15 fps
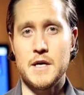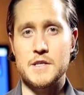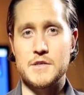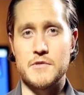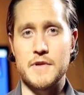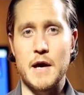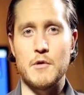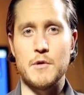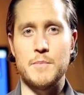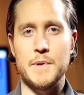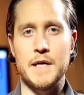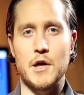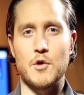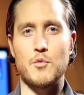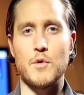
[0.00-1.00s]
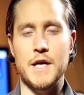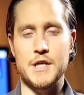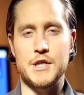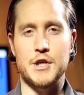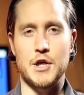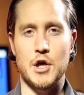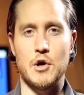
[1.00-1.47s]
So that would be a
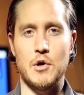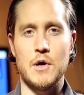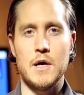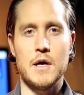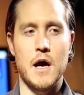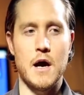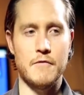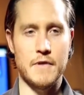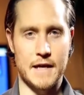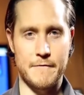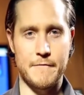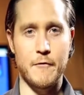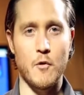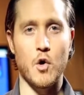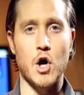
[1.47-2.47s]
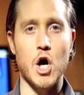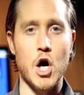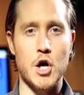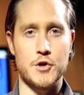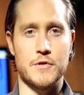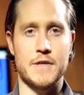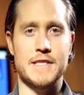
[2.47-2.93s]
ratio of like
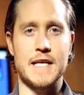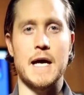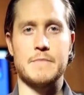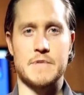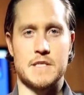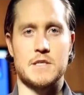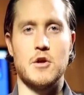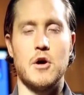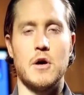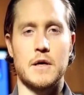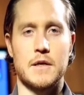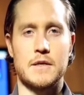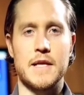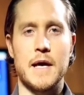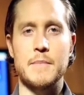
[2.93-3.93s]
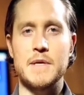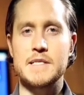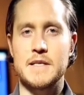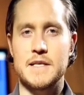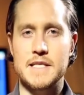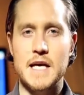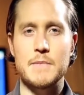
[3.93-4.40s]
400 times as long. That means
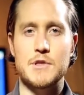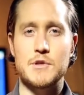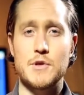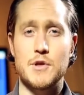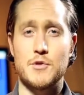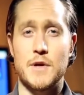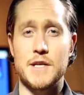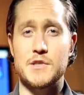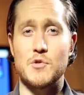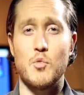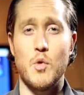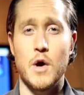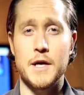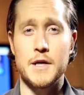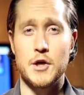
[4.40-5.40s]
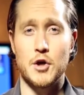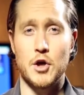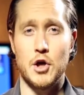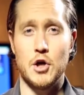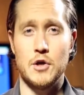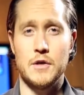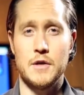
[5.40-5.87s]
in the time it took you to write to one
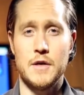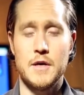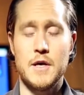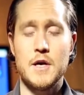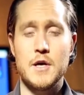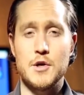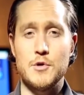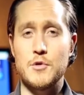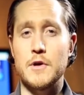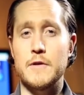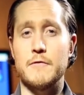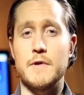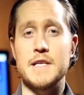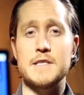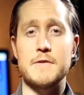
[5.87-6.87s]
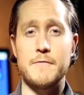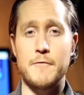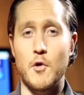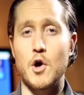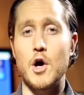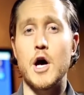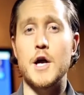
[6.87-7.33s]
girl, you could have written to
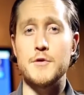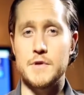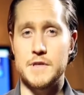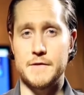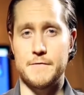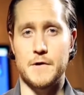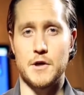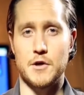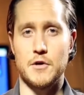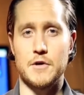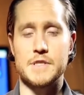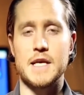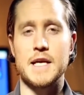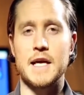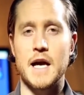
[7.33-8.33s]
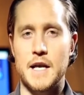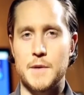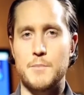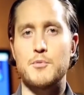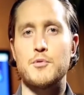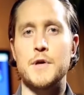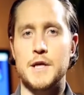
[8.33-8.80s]
400 different girls and gotten
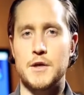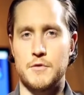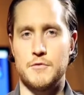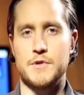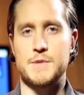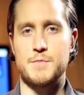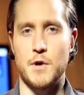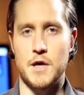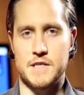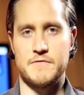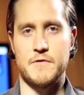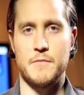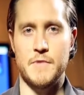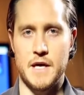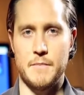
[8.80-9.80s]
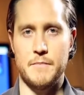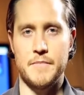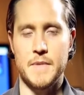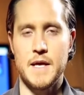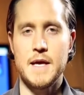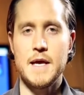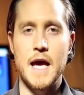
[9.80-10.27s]
a pretty good response from them.
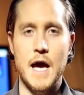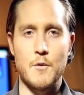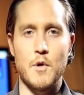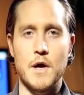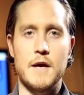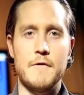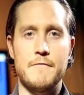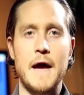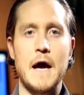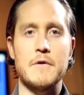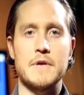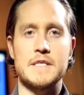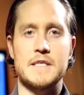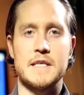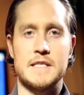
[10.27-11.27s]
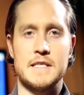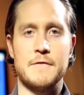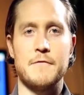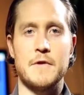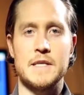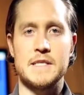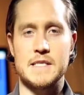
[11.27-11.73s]
And what I've found is the
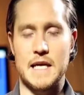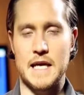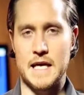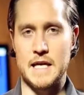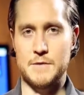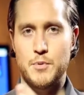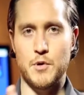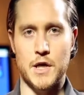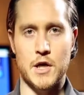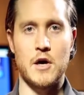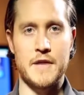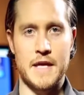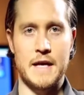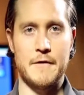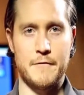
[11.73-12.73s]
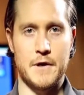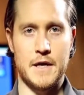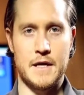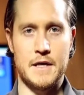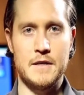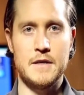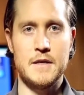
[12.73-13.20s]
difference in putting all that effort
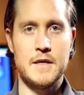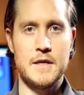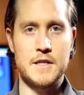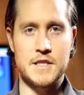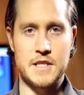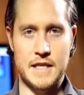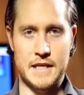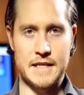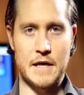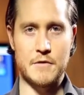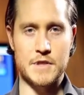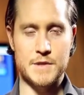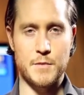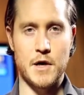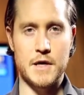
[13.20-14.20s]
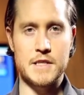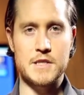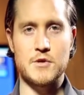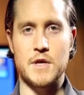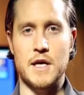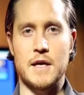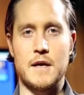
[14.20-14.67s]
in to get that response,
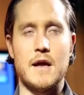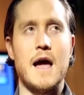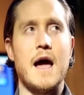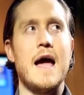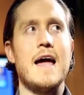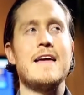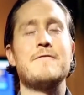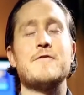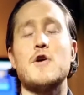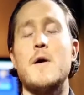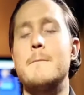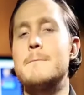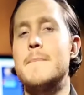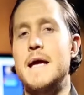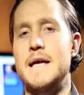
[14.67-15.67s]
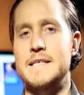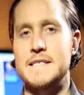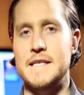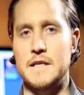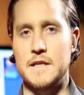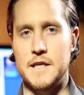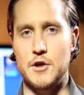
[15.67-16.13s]
you get, if you're
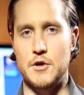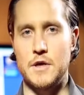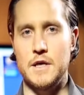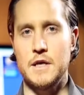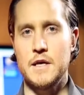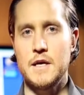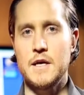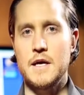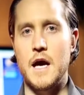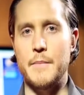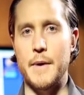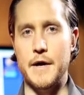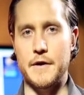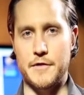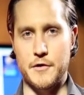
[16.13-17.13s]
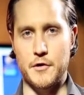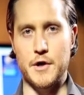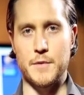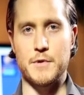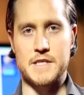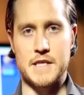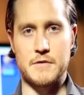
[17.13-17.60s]
amazingly good, about a
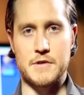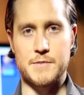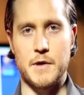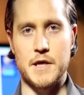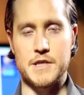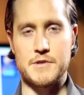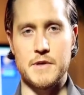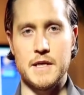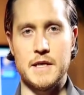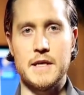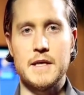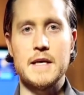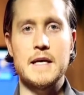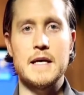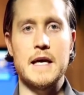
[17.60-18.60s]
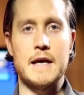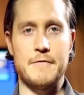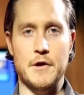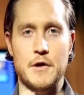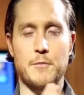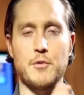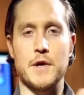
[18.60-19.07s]
30% response rate. If
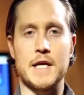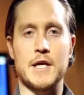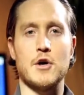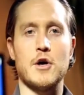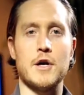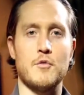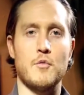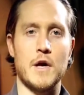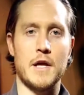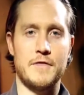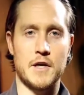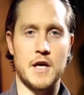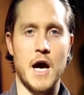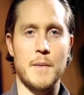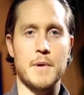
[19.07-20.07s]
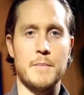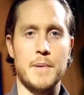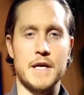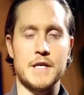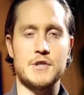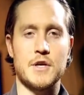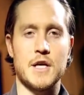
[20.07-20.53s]
you're pretty good with the copy and
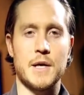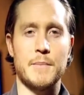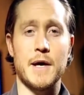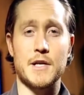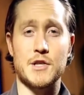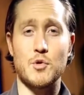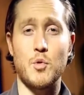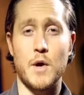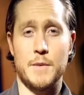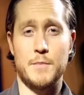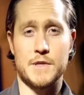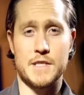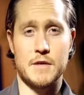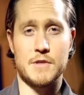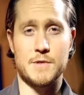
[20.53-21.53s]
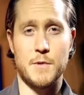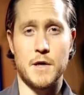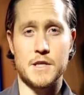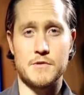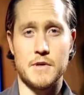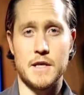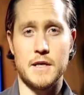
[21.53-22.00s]
paste, you'll get about a 20%
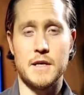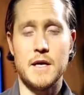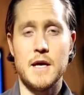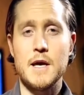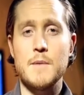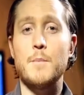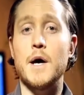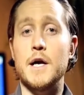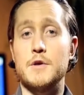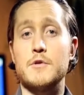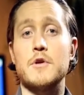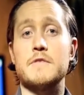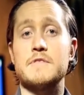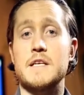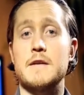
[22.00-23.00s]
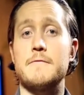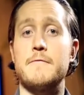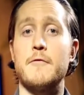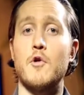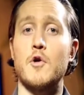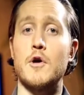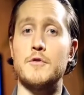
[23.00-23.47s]
response rate. But you could have sent
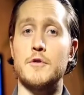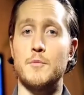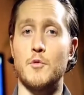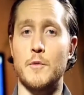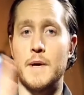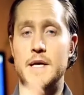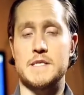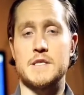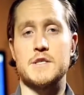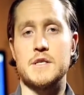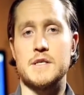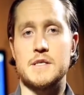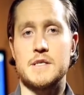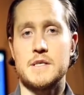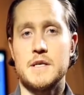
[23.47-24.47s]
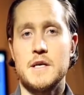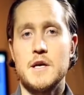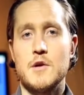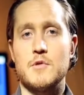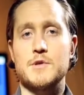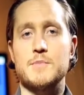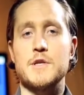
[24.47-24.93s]
400 more messages,
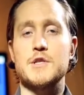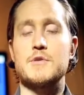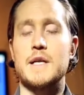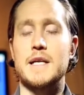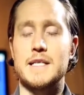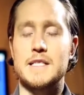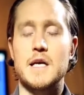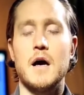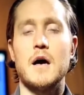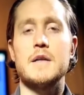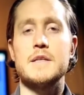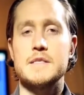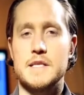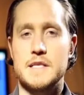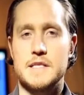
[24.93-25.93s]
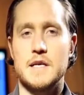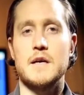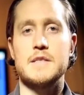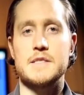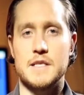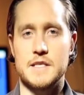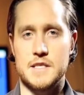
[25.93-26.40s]
which means you're getting tons and
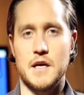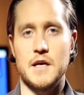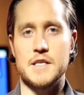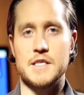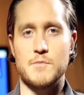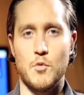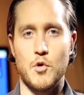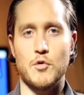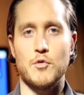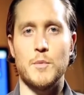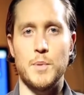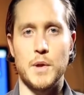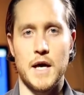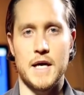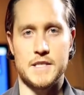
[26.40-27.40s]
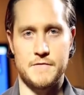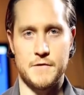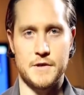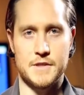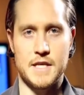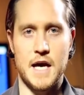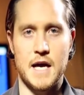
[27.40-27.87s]
tons and tons more replies for
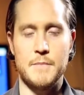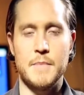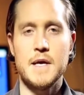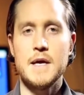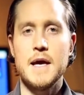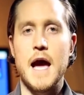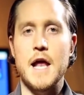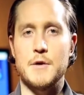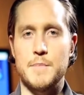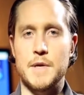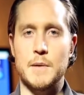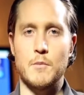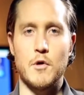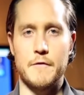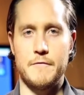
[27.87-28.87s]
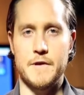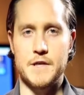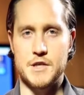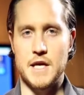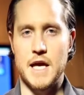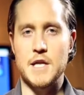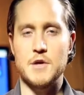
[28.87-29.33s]
your time, and you're being more
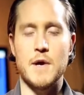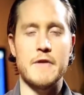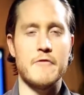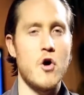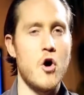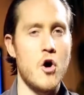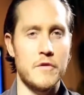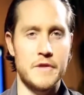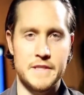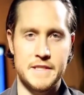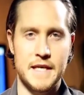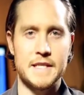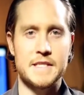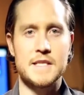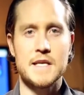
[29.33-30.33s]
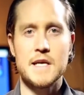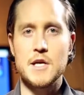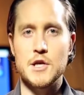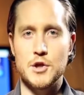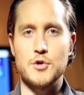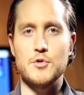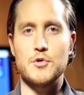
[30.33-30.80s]
efficient, and you have all the dates
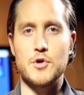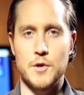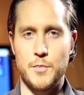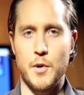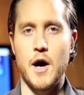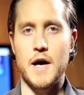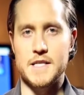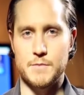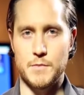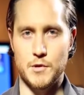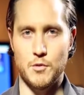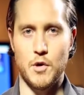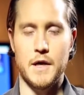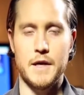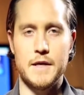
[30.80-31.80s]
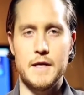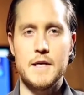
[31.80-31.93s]
you could possibly want.